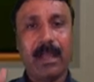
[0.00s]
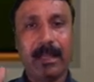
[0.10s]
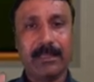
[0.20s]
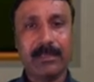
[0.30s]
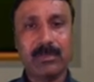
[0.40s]

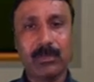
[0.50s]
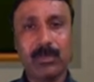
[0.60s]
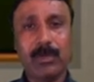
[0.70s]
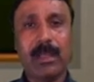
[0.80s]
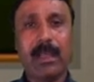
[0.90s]

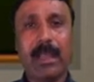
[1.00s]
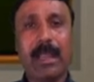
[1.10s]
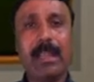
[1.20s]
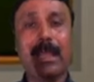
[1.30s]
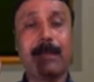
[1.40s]
attitude
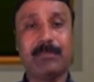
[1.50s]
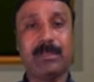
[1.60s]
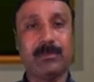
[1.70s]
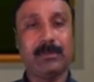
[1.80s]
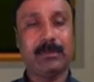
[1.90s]
and
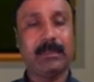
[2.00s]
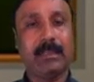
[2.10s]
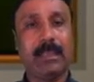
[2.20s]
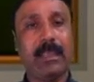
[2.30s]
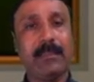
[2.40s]
aptitude.
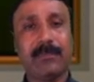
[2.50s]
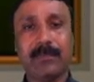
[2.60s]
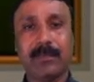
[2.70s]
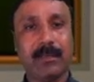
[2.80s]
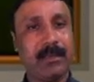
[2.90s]

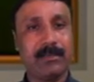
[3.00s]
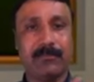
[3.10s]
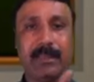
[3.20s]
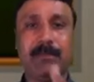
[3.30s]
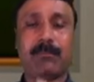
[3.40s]
Age is
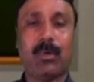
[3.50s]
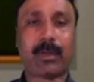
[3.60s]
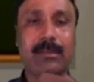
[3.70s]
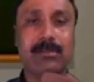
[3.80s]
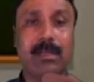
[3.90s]
very
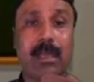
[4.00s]
important.